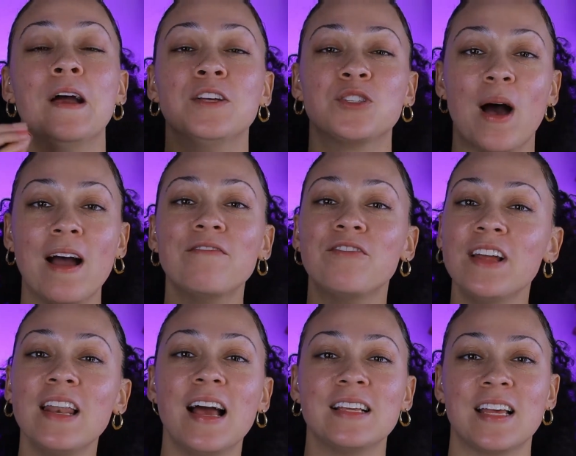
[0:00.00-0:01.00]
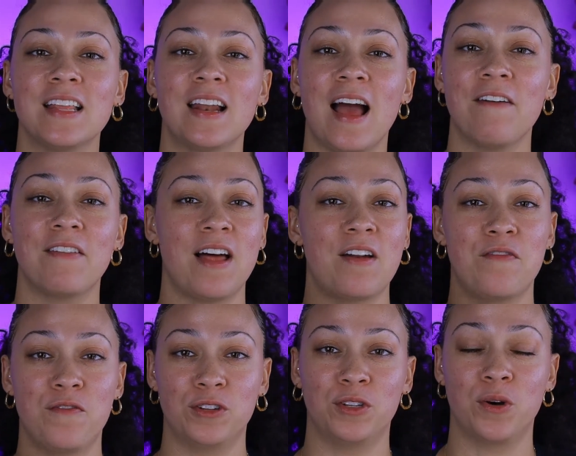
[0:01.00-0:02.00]
So I realized I didn't have a lot of
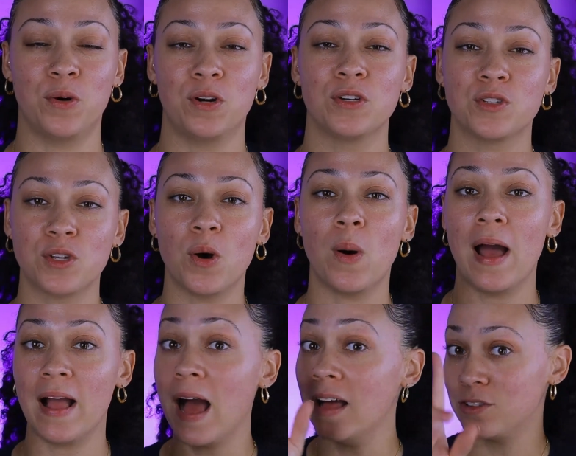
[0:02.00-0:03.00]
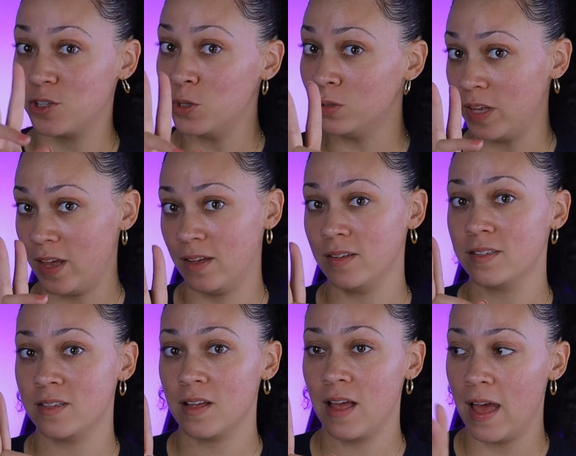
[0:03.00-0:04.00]
fall decor. So I got two
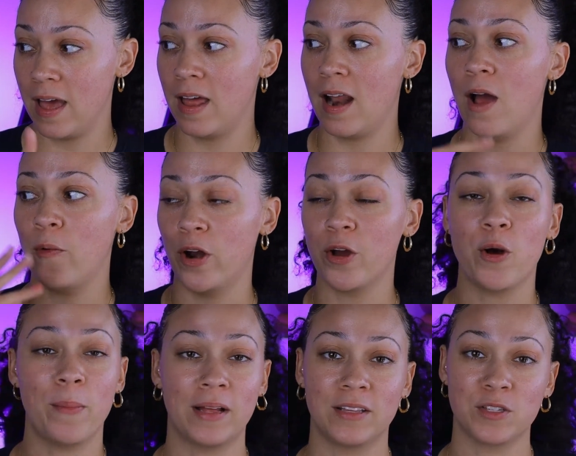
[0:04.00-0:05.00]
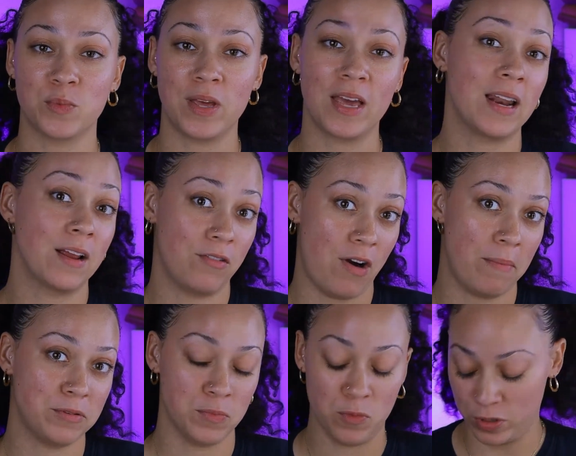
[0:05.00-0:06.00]
things, and I want to go back this weekend and
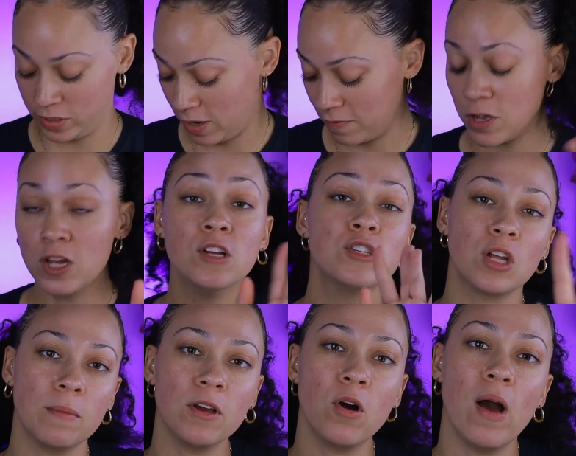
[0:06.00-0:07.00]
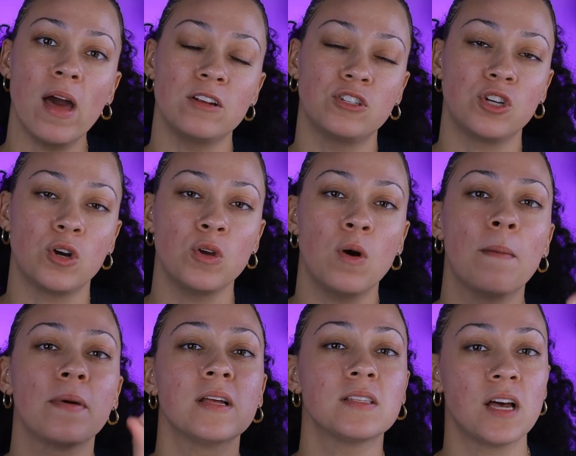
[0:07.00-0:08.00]
grab some more stuff. So let me go ahead and show you.
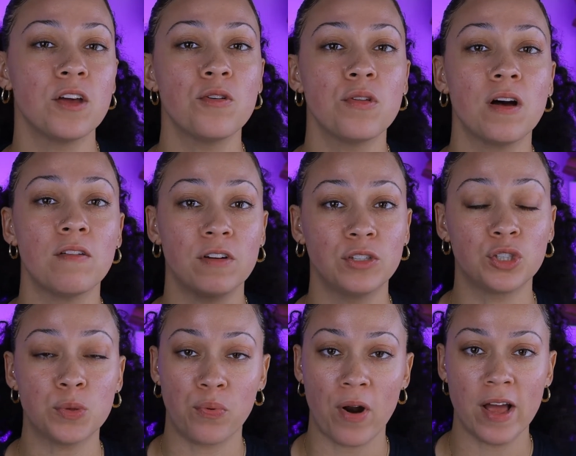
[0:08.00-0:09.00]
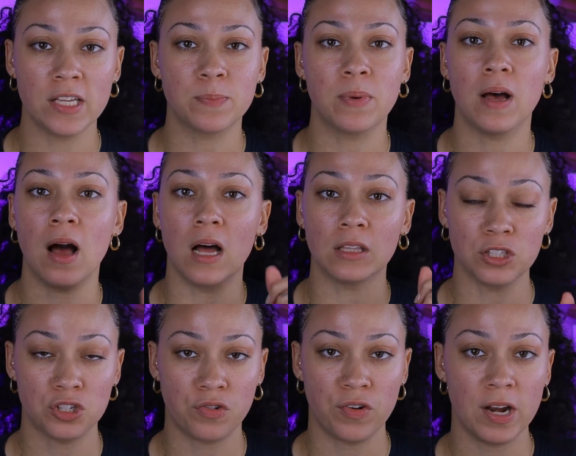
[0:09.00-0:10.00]
I'm going to tell you the original price, but on the
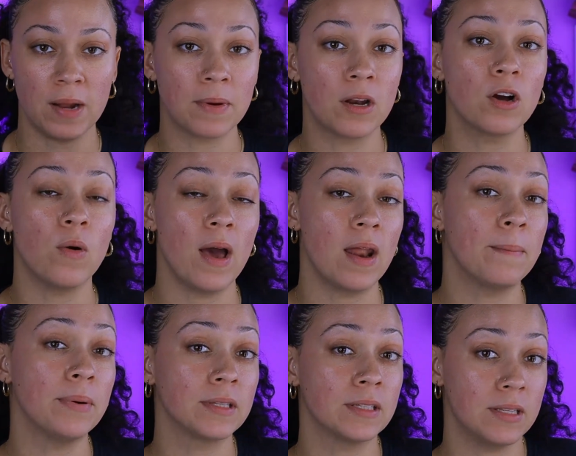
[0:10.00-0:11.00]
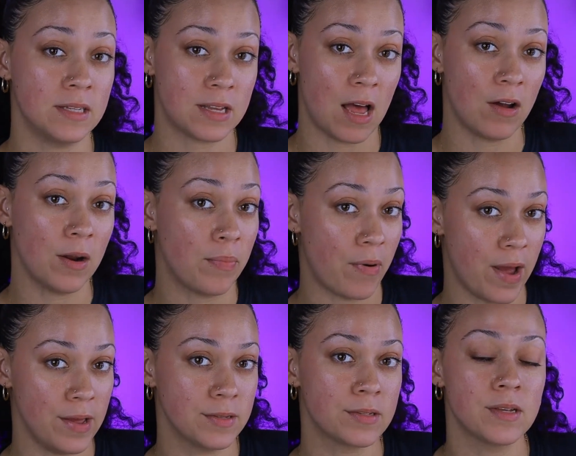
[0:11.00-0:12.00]
screen, I'm going to go ahead and put the discounted
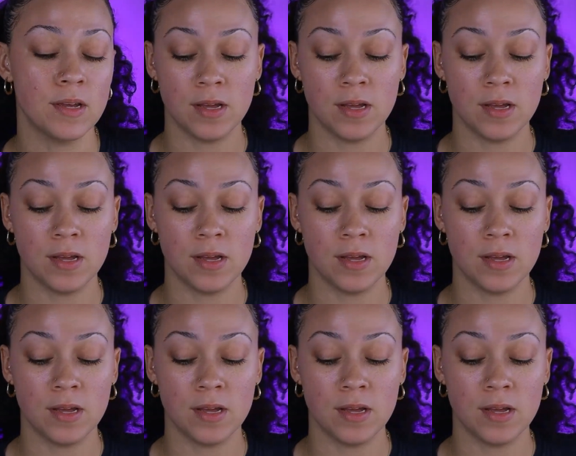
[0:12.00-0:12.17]
price